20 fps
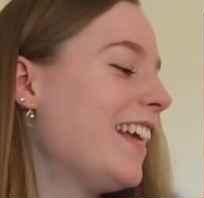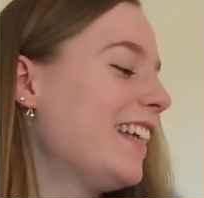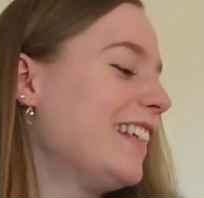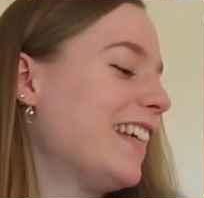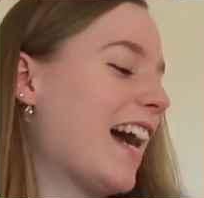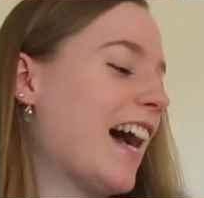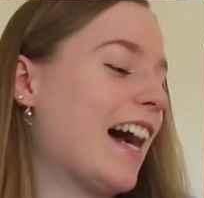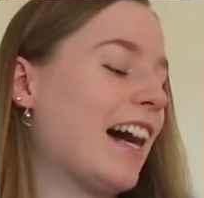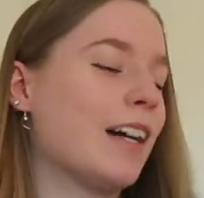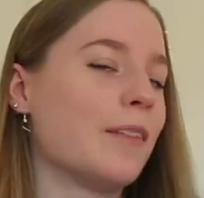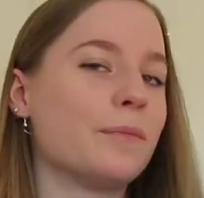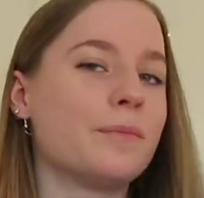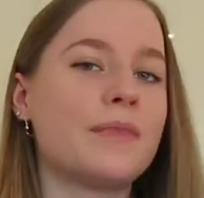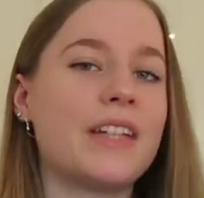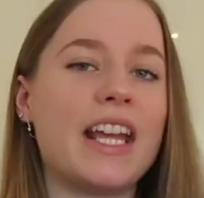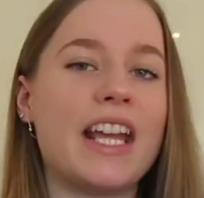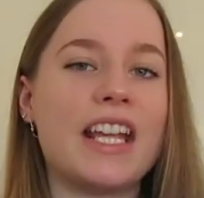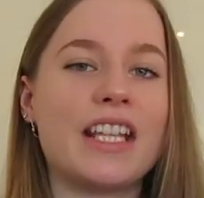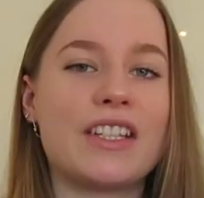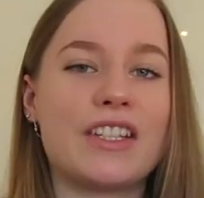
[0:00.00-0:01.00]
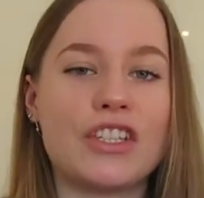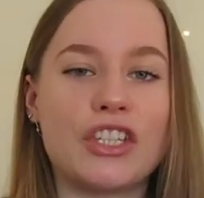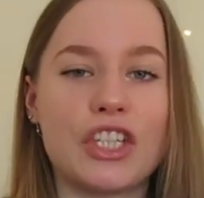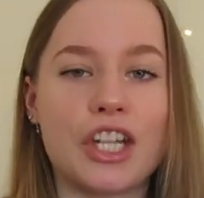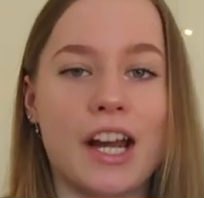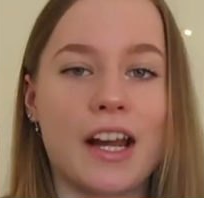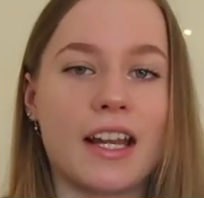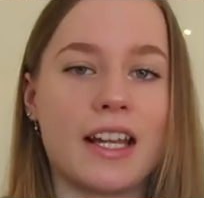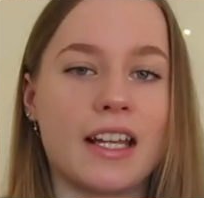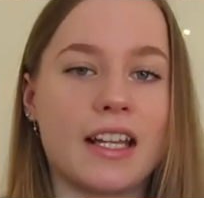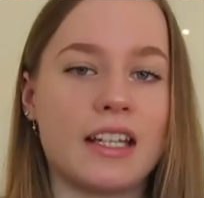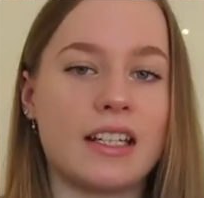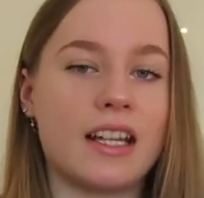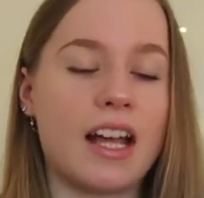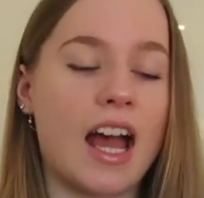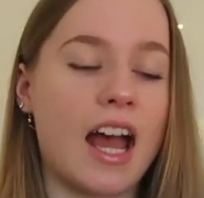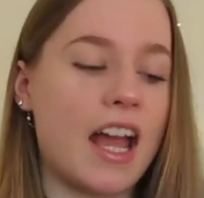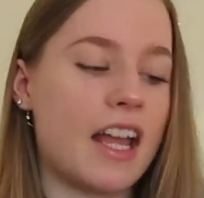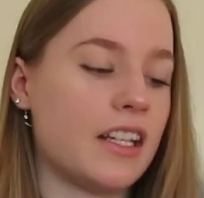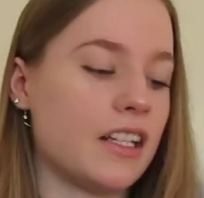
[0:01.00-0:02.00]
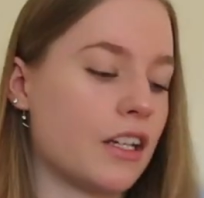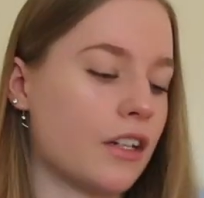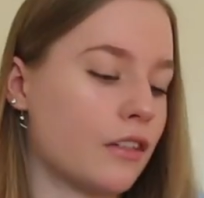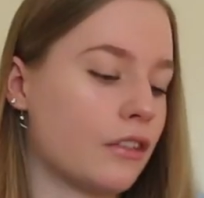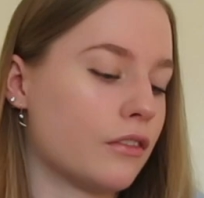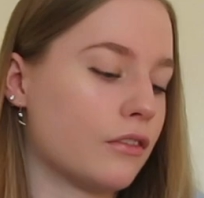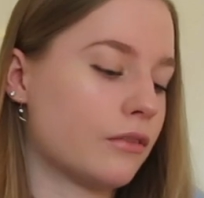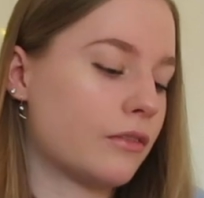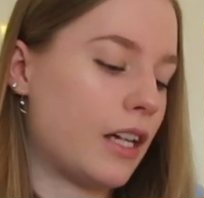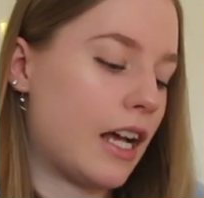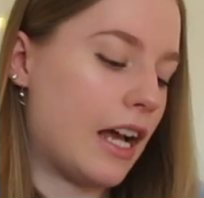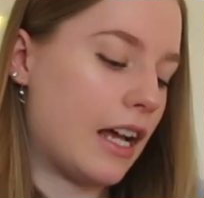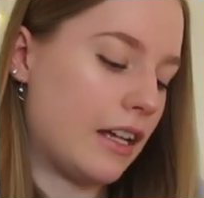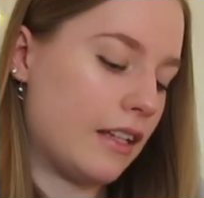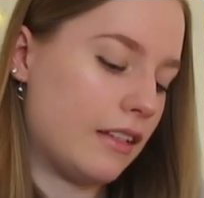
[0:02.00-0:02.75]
Yeah, it's giant. I know.